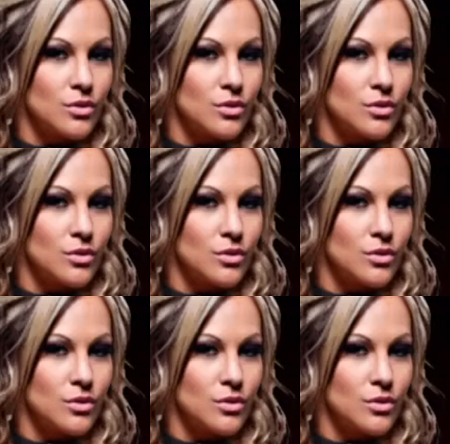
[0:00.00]

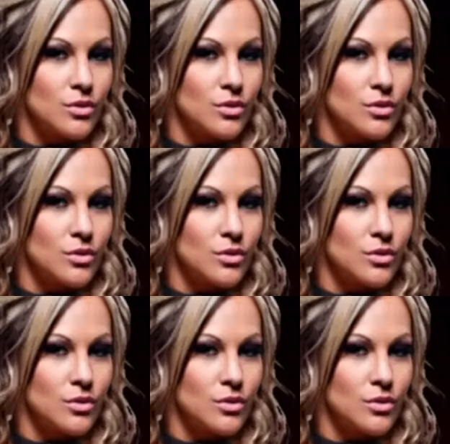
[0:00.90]

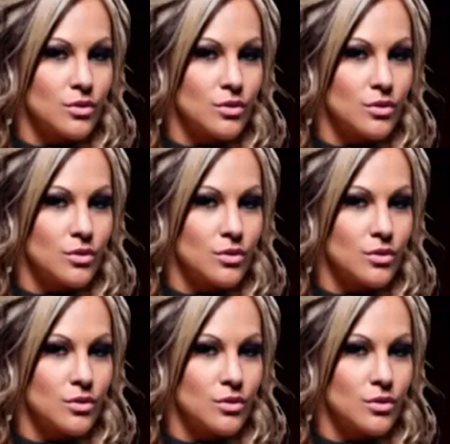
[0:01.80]

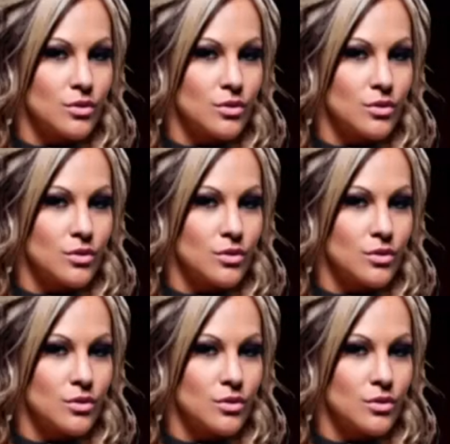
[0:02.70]

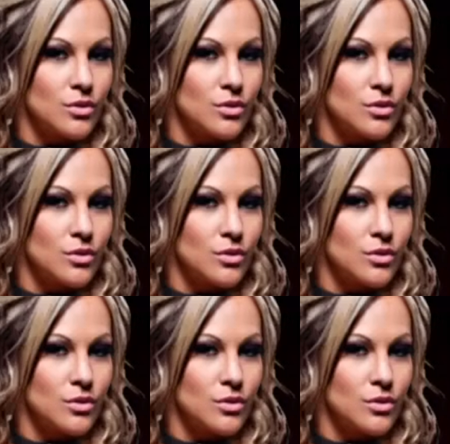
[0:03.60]
The face doesn't move, so there is nothing to read.